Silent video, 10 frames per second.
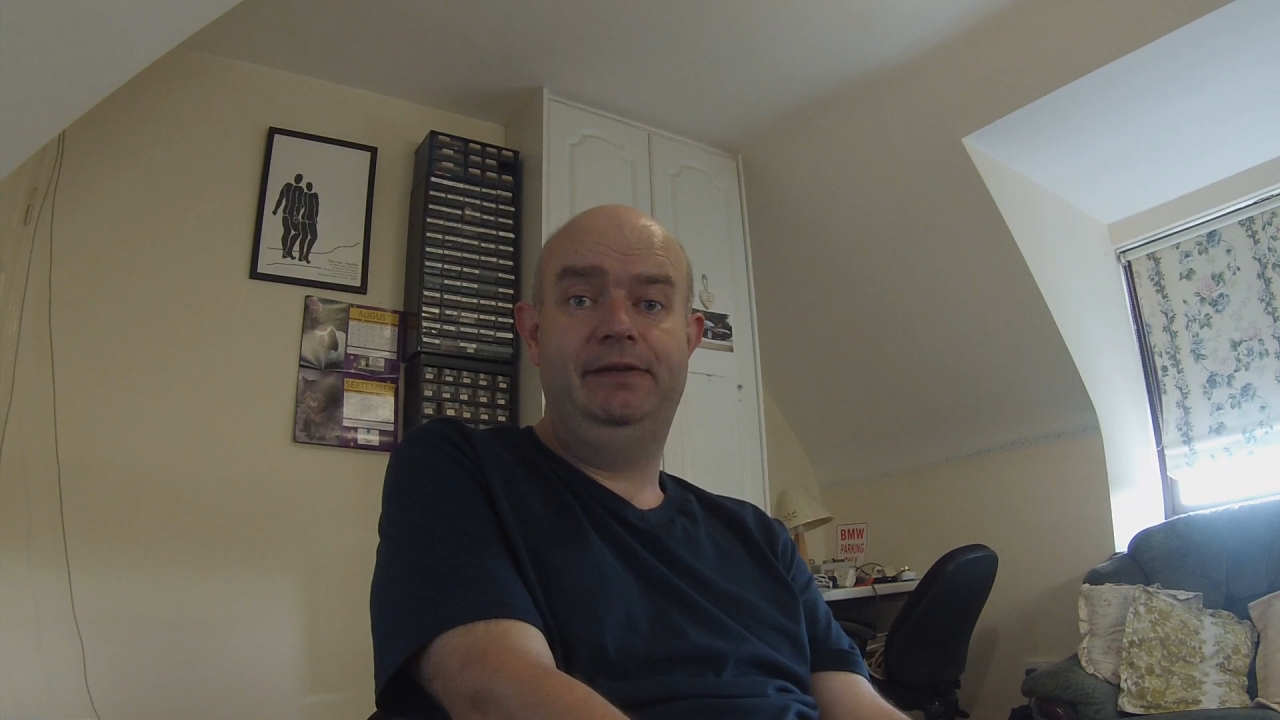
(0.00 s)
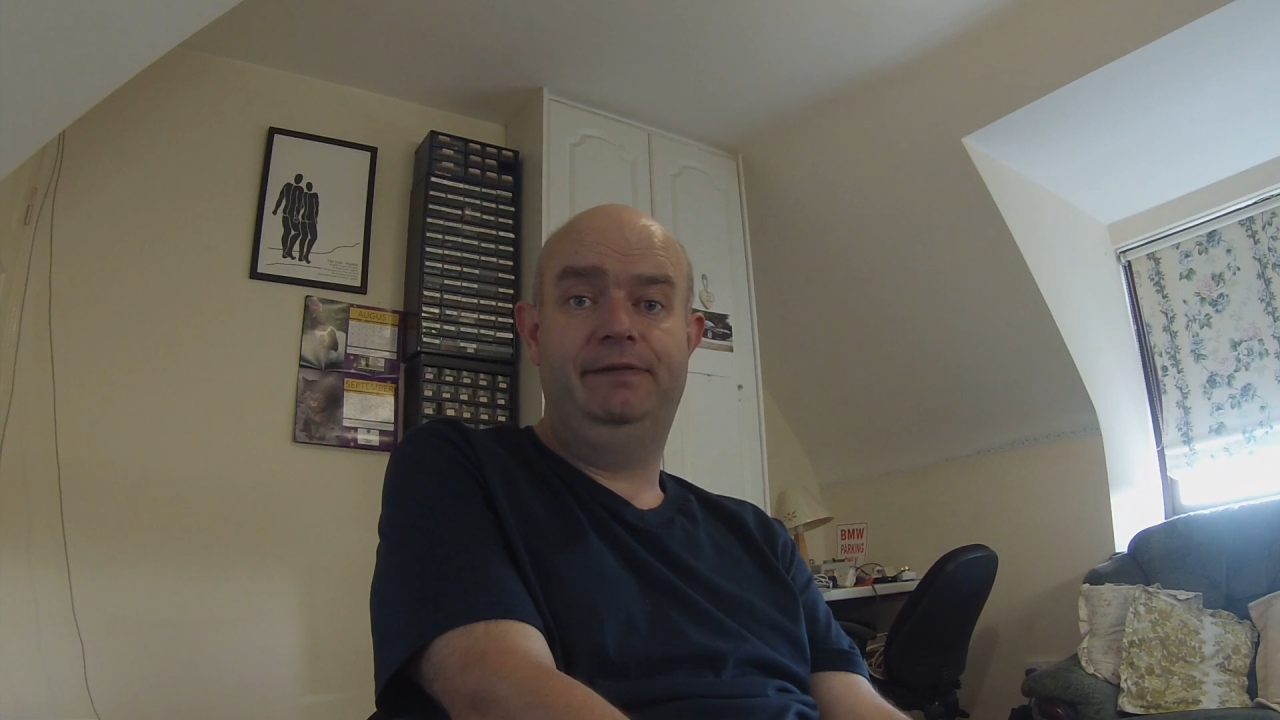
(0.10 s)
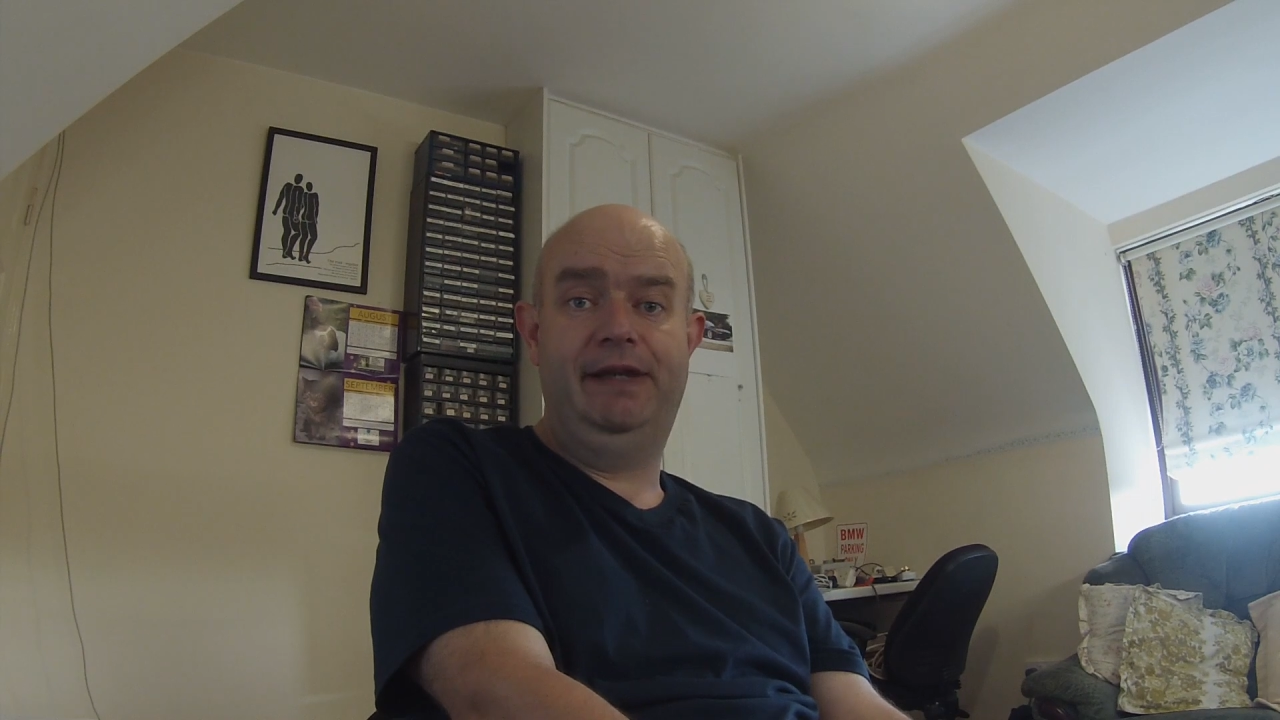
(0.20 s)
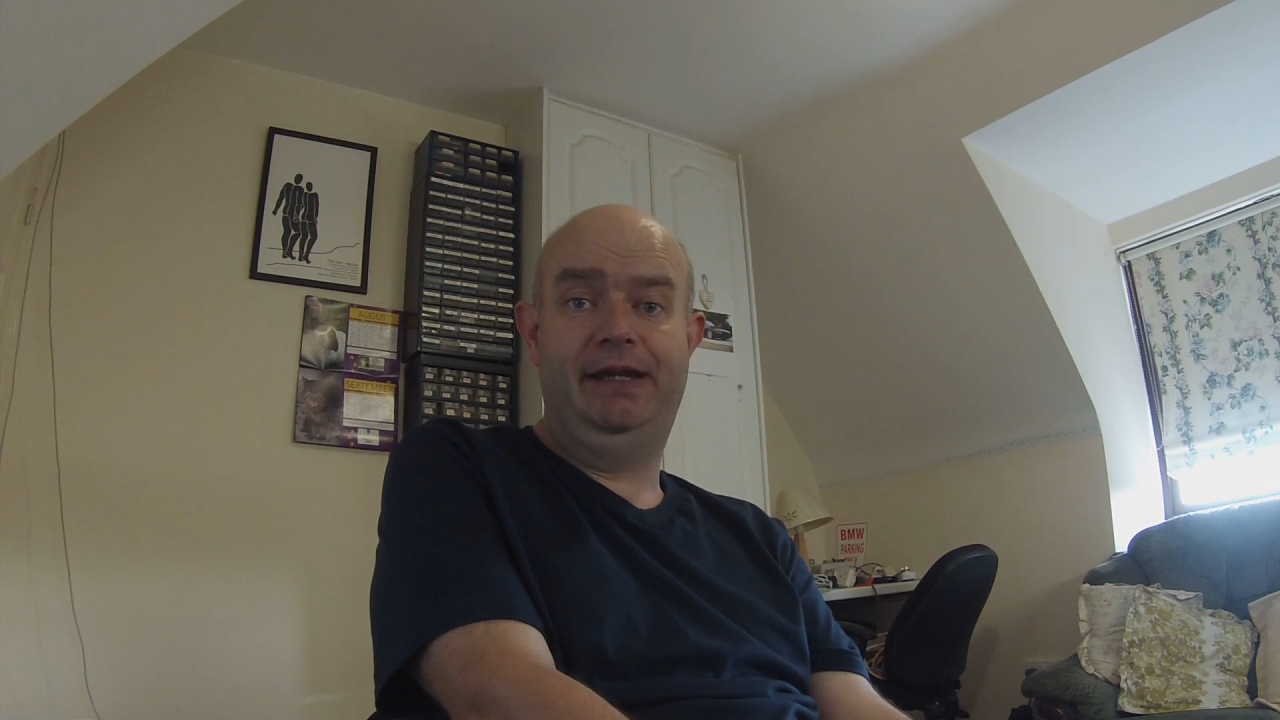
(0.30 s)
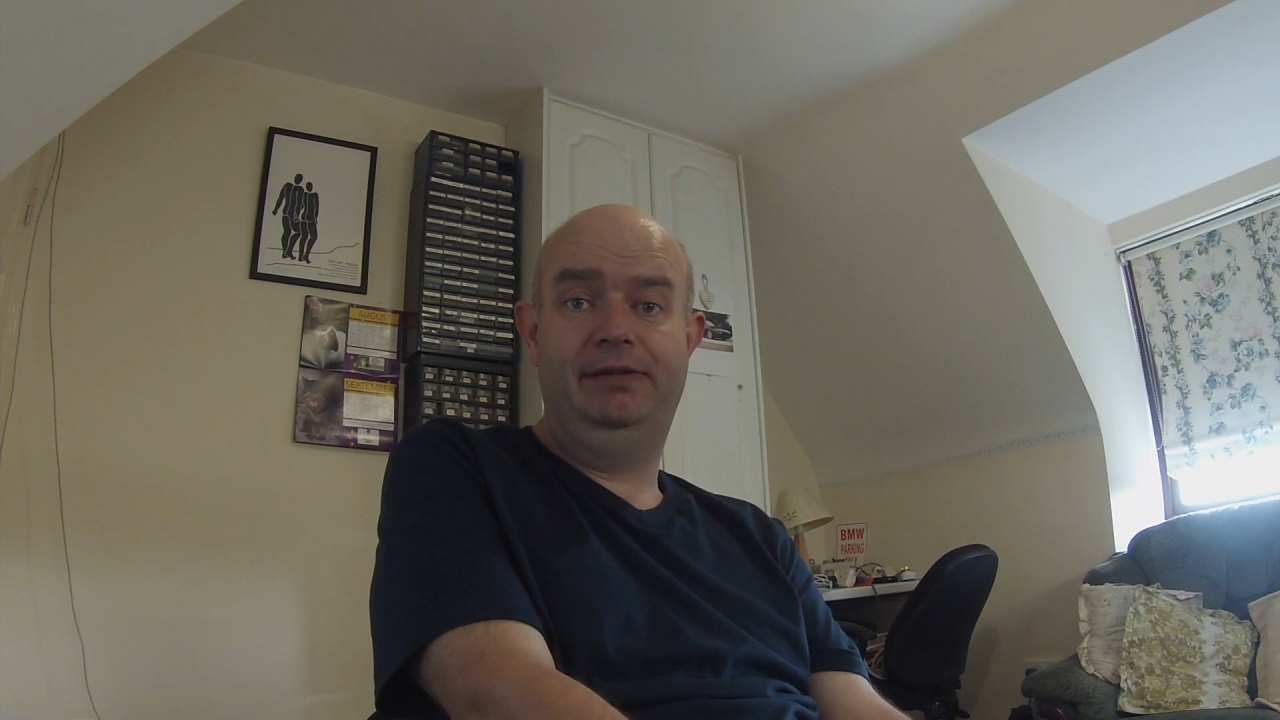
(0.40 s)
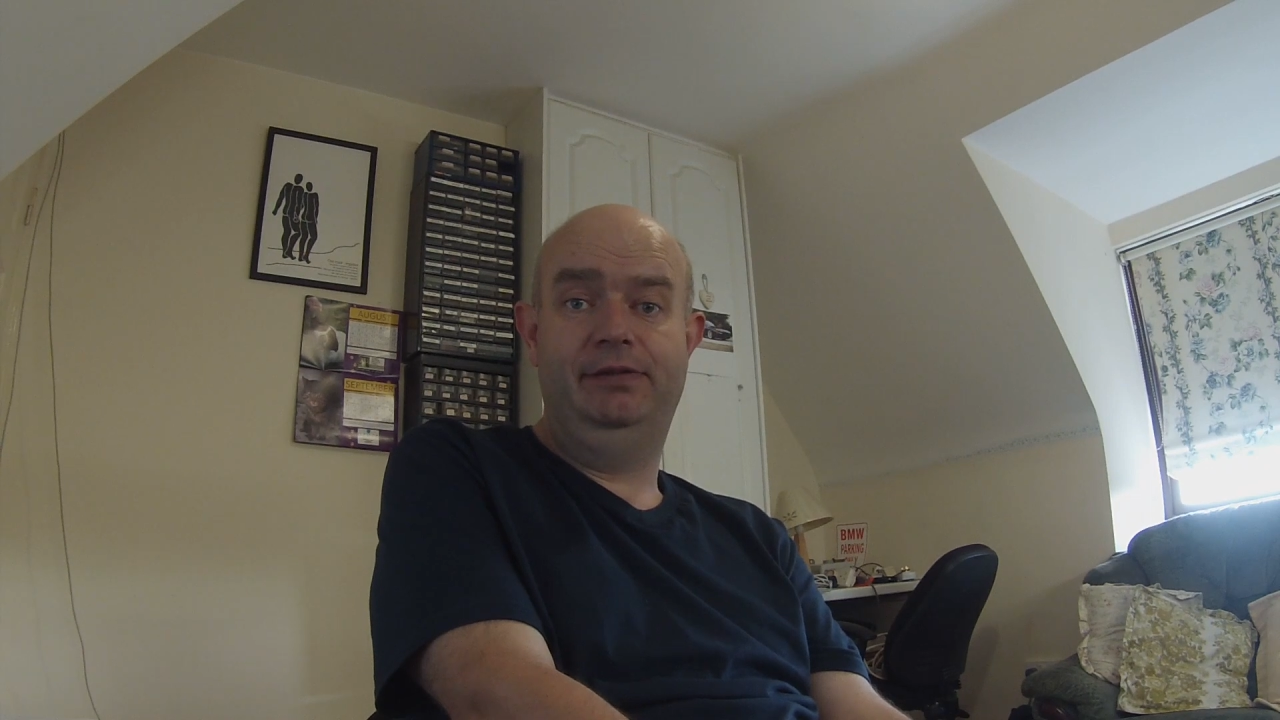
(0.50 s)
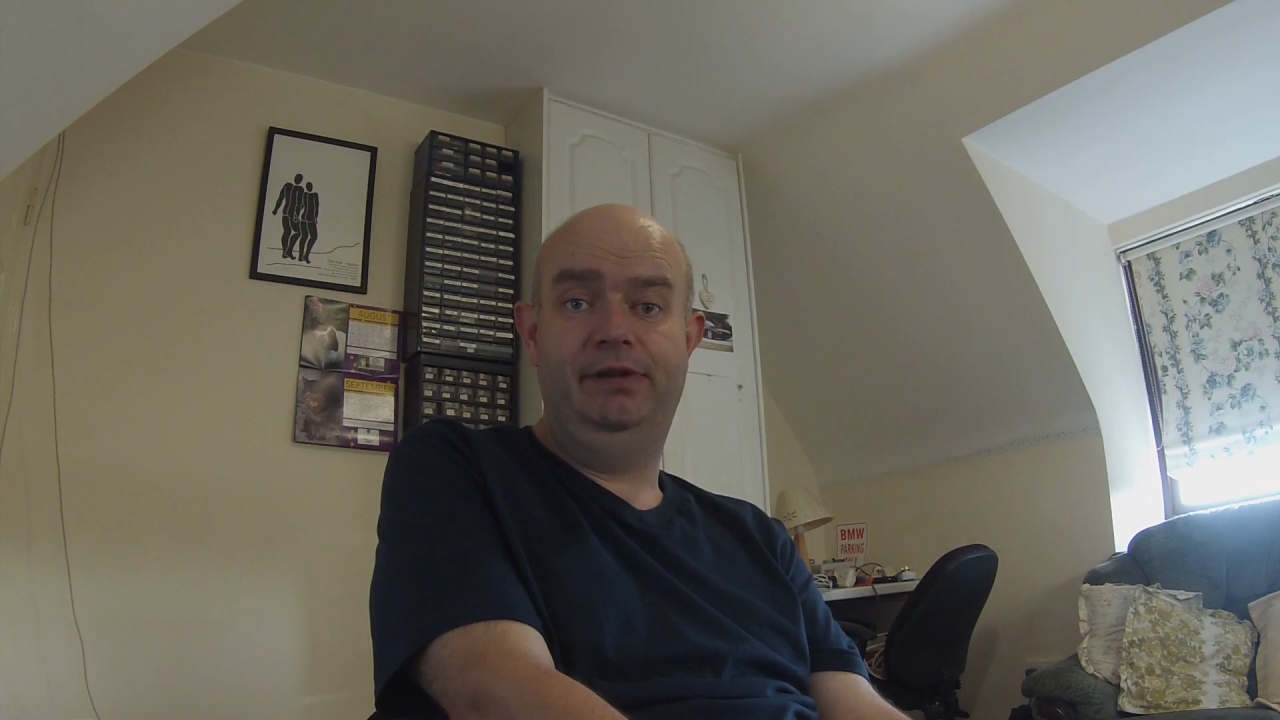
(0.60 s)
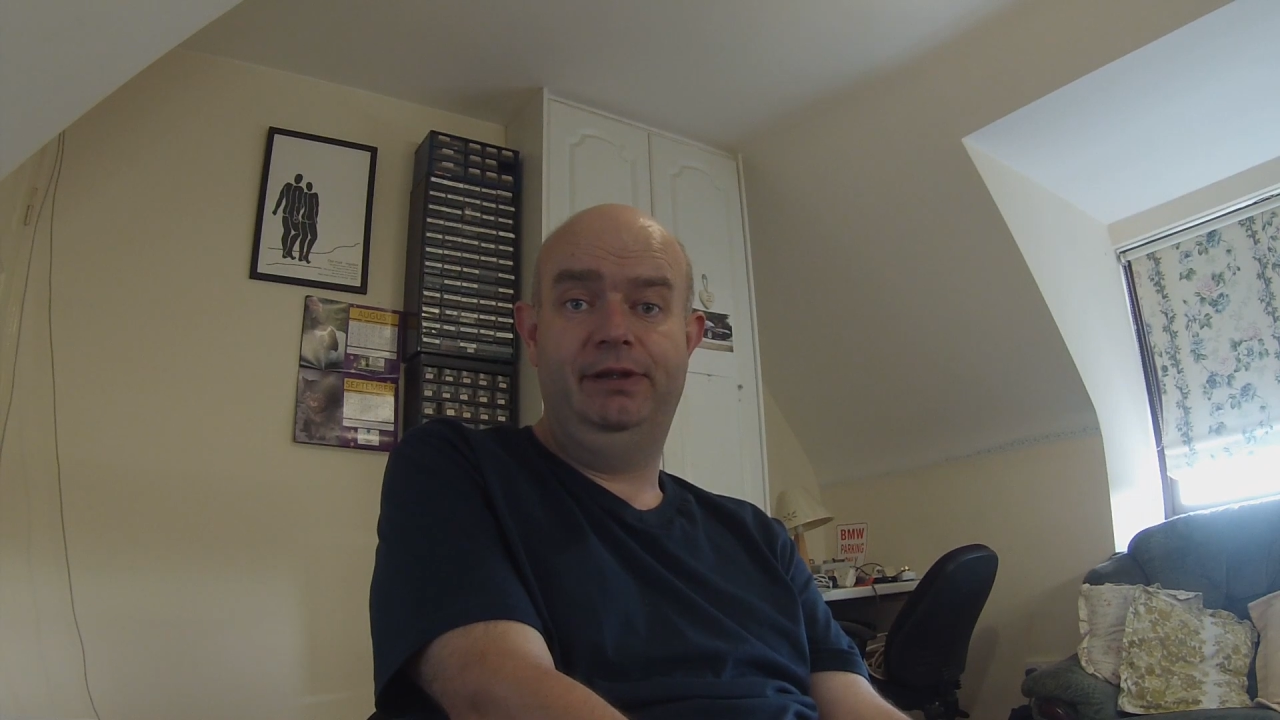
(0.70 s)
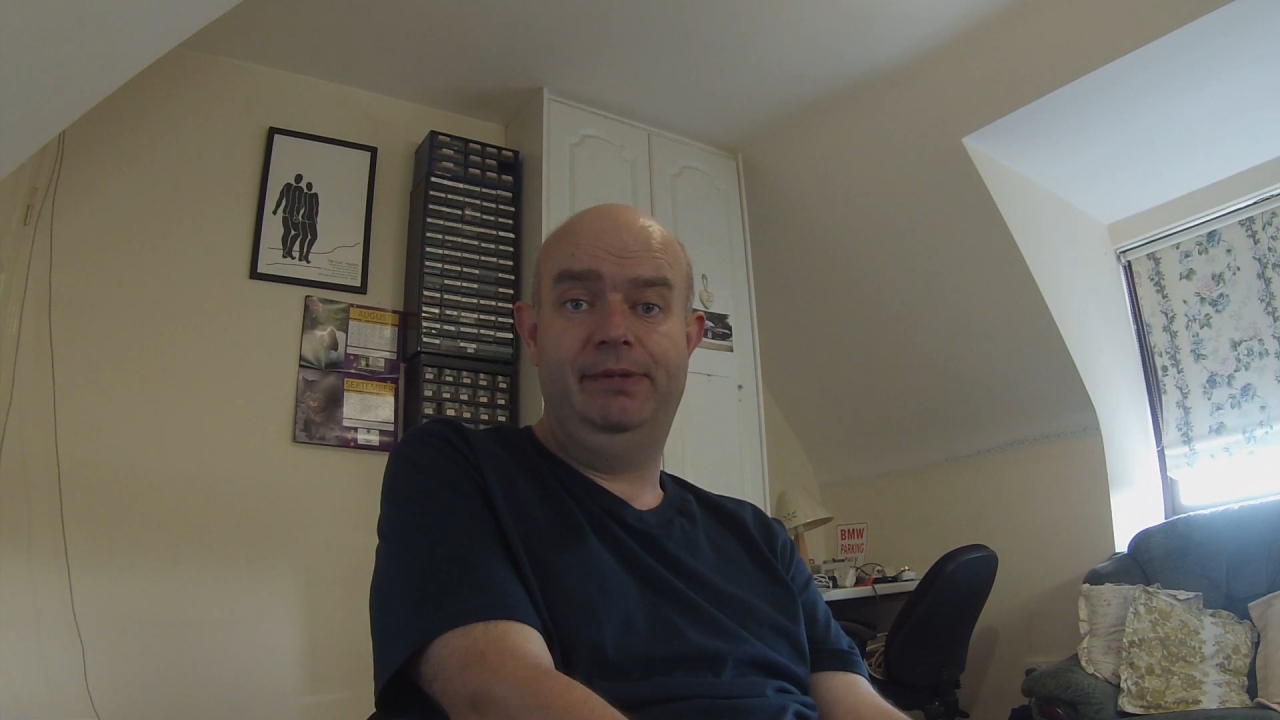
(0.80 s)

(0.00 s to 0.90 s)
effectively